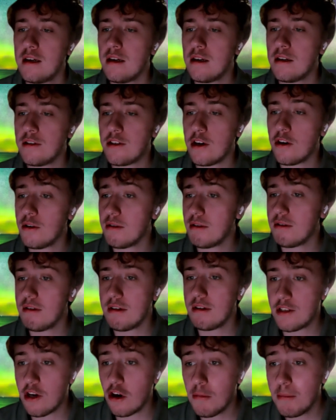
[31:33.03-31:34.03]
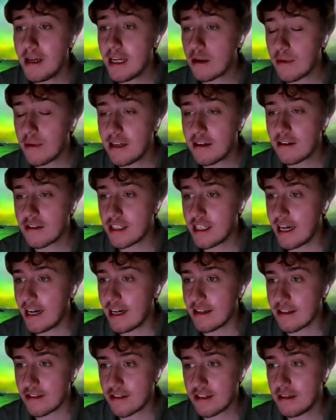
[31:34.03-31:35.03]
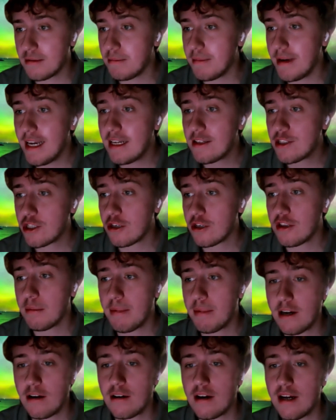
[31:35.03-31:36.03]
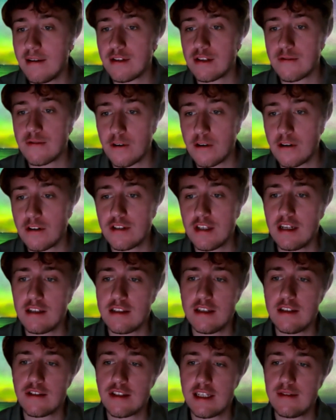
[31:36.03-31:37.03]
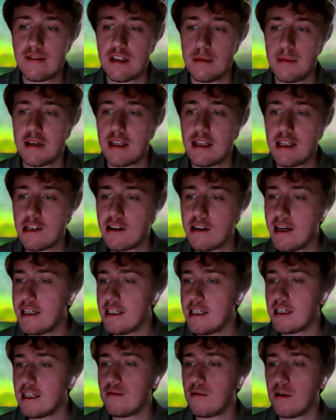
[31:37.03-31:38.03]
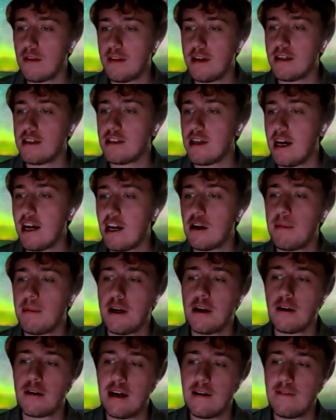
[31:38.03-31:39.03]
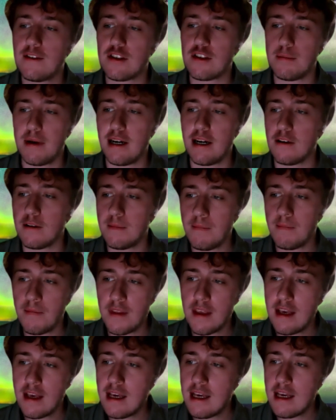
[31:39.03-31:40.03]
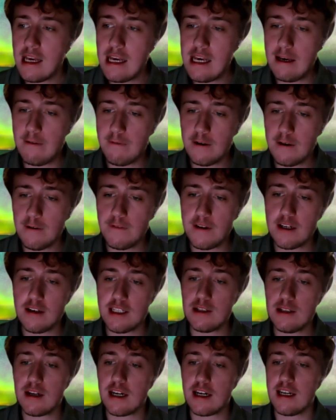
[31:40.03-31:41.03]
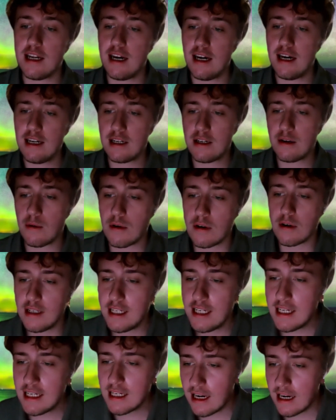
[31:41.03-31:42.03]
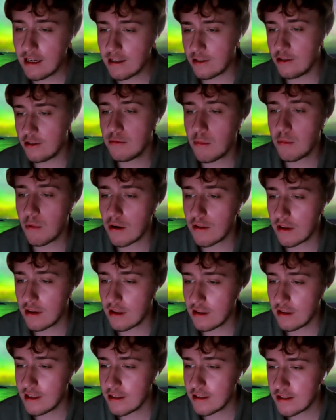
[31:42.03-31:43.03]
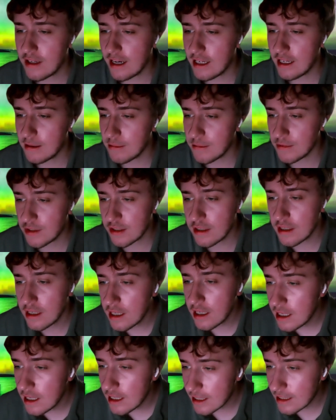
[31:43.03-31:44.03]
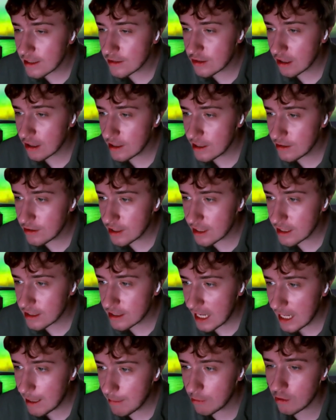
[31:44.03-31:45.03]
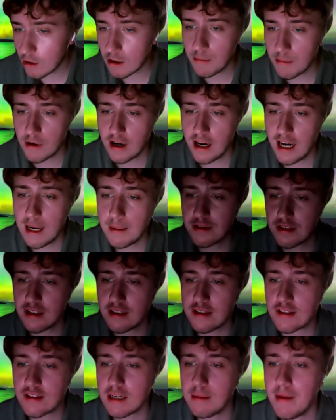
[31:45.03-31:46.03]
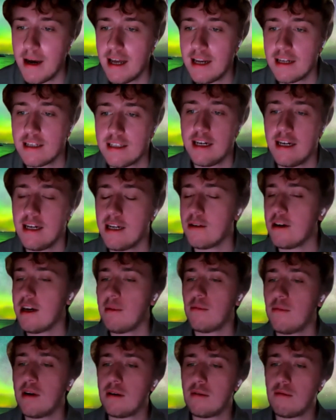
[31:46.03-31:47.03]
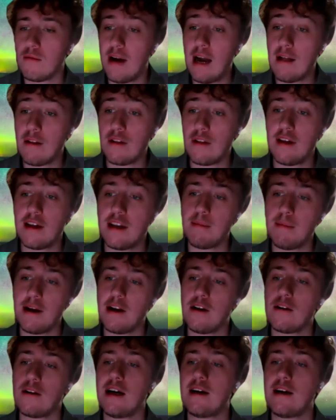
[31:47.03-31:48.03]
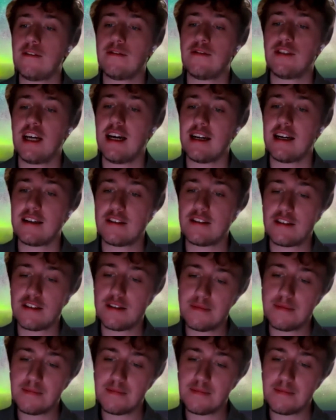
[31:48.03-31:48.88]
Don't make readers guess. Make sure the paragraph's first sentence gives them a clear idea of what the entire paragraph is about. If you feel you cannot or need not do more than the list items, consider using a table or perhaps a schematic diagram rather than a paragraph of text.